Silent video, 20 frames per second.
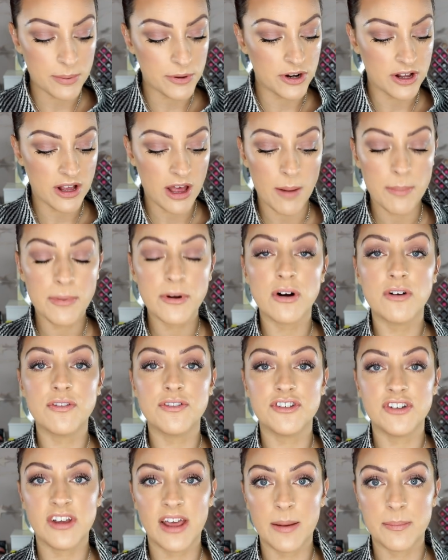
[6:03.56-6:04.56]
on a couple
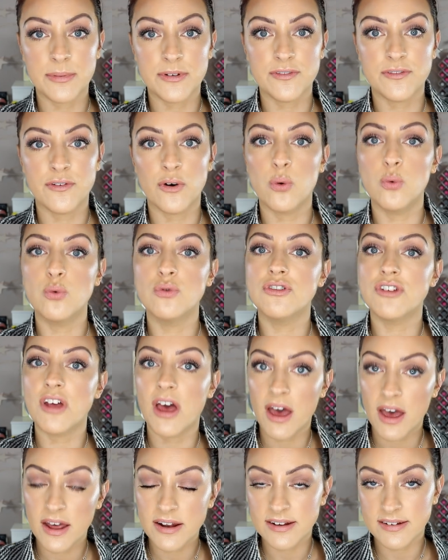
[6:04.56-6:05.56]
of tips for
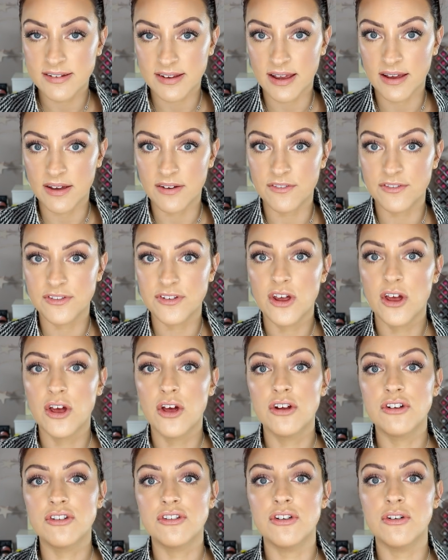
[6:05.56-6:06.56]
alternatives
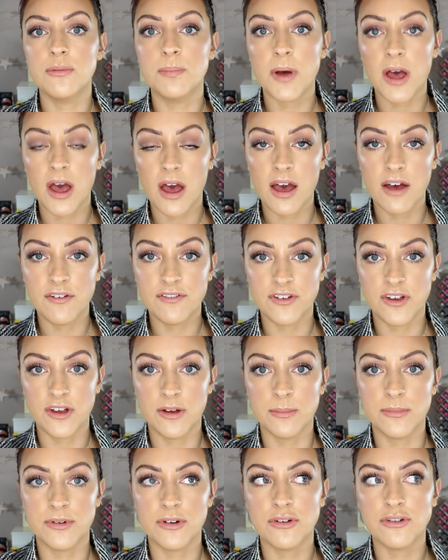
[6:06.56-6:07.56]
to
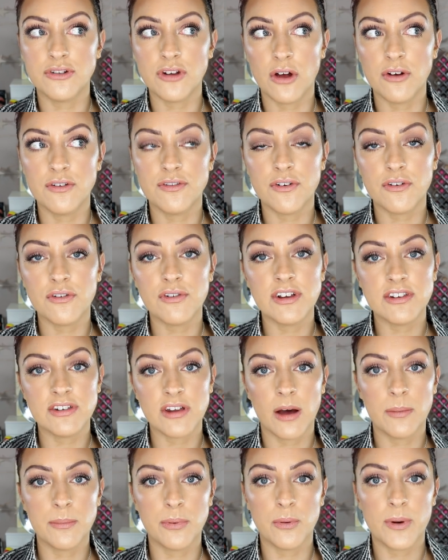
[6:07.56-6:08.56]
perfumes. So for
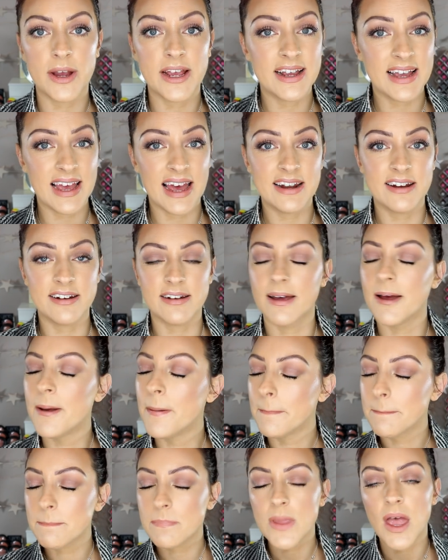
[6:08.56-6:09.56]
example, in Canada,
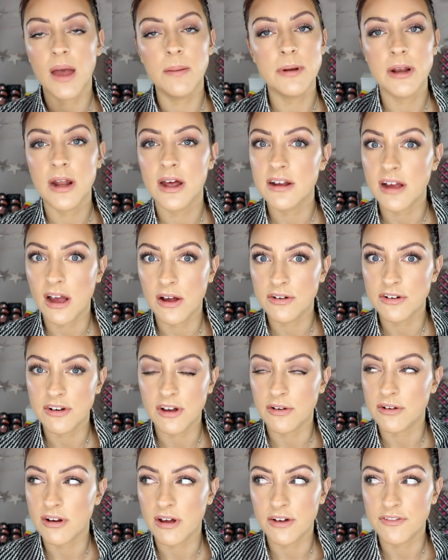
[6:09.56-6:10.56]
I mean, I
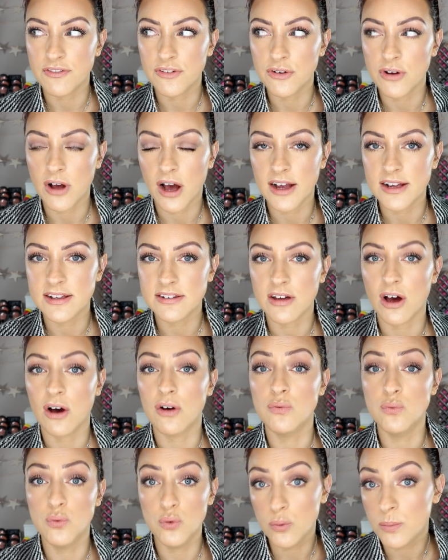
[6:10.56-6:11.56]
don't know if you guys
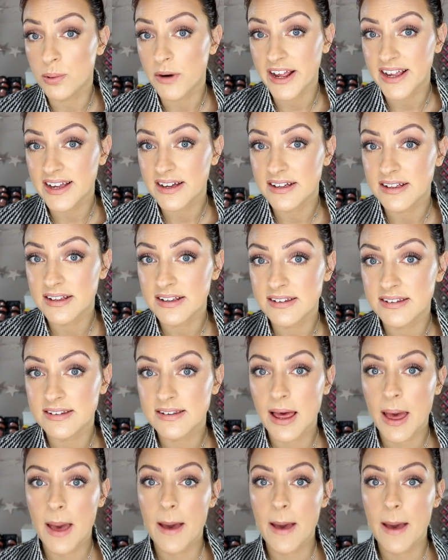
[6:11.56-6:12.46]
are rule breakers,